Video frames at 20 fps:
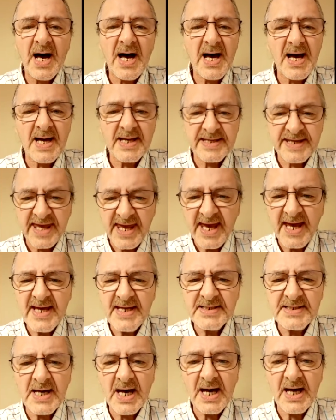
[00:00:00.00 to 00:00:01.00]
I
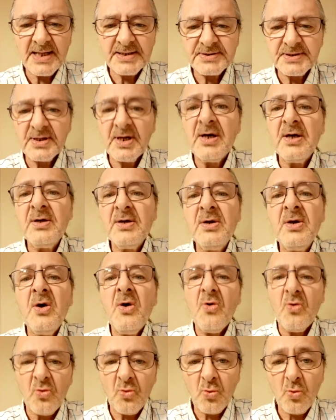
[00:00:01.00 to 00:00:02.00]
cannot,
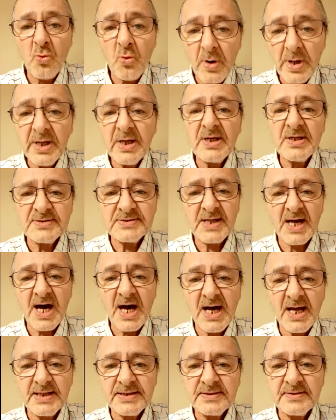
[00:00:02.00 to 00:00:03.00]
will
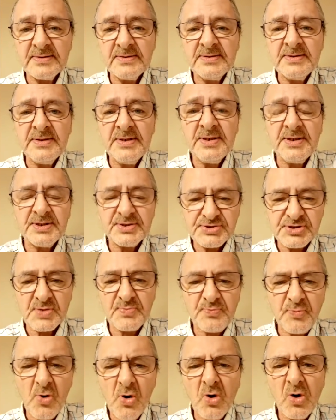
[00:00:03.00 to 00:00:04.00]
not
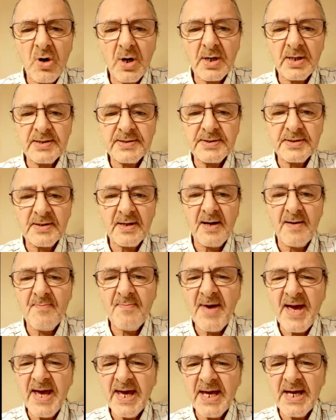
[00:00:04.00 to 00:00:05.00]
support a
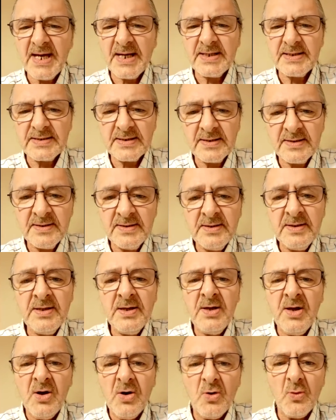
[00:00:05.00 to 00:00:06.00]
man
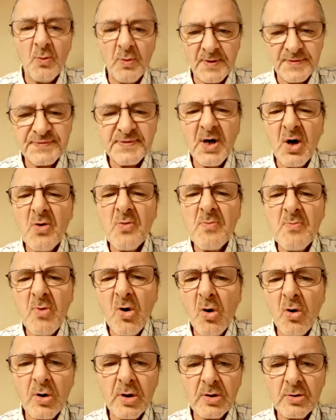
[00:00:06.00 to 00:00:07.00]
with no
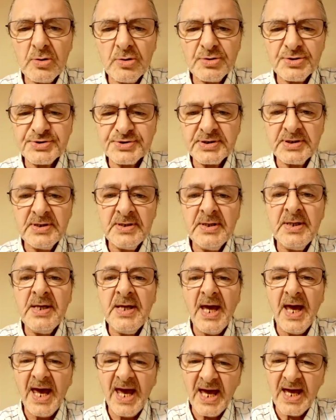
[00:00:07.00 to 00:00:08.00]
morals,
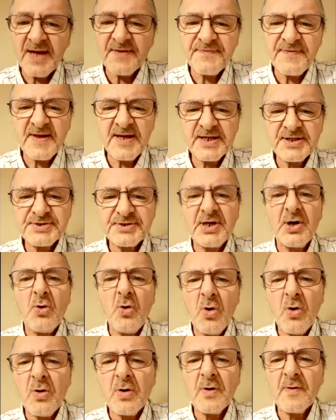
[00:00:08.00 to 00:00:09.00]
ethics,
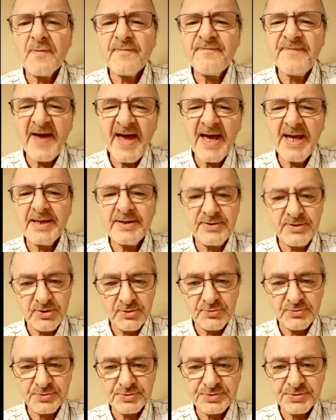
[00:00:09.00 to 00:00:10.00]
or
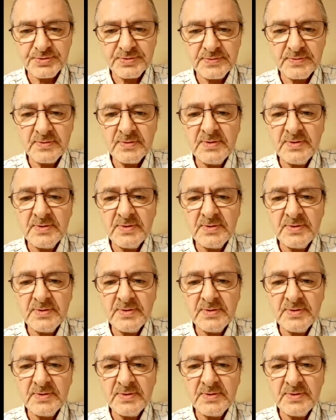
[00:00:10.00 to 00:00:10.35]
values